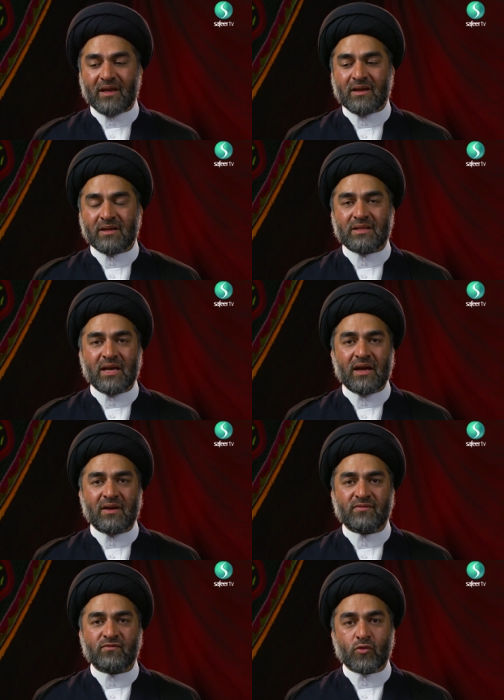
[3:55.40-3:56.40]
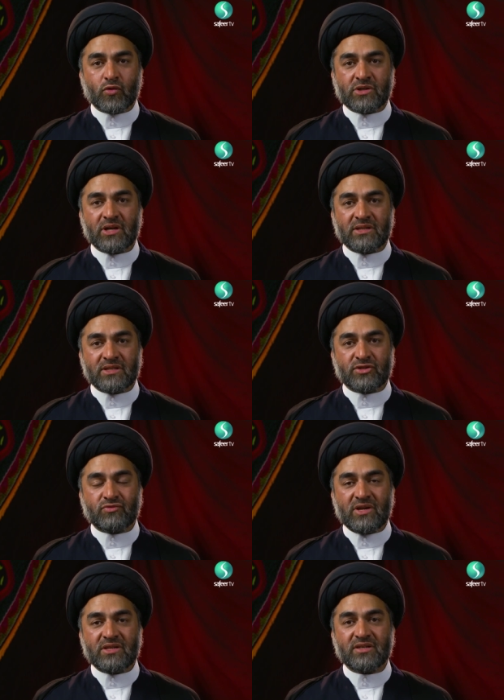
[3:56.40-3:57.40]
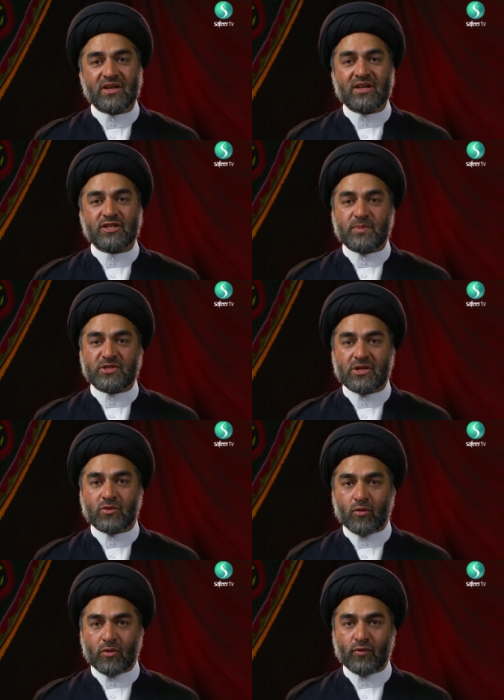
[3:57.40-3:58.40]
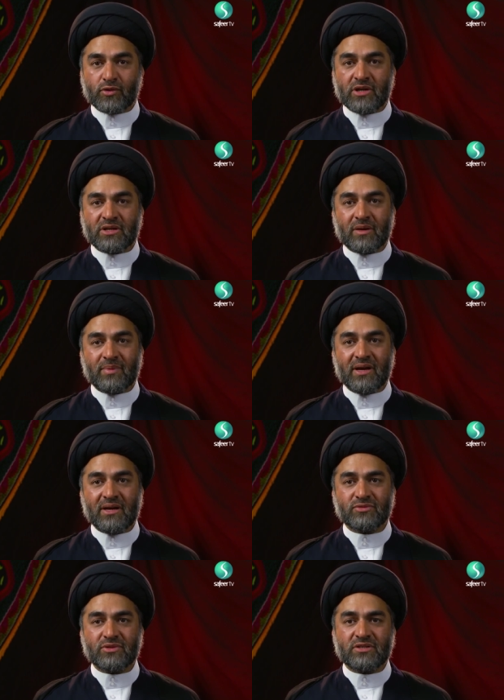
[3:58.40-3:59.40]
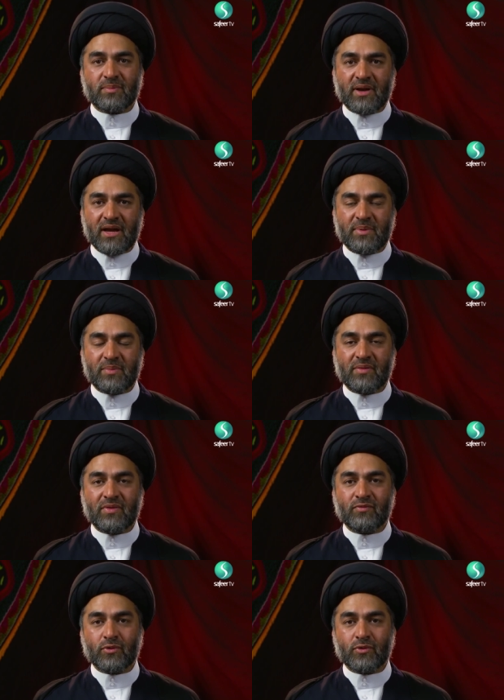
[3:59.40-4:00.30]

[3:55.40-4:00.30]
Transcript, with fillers: uh, they have water in the streets, especially cold water in Karbala, so they supply people with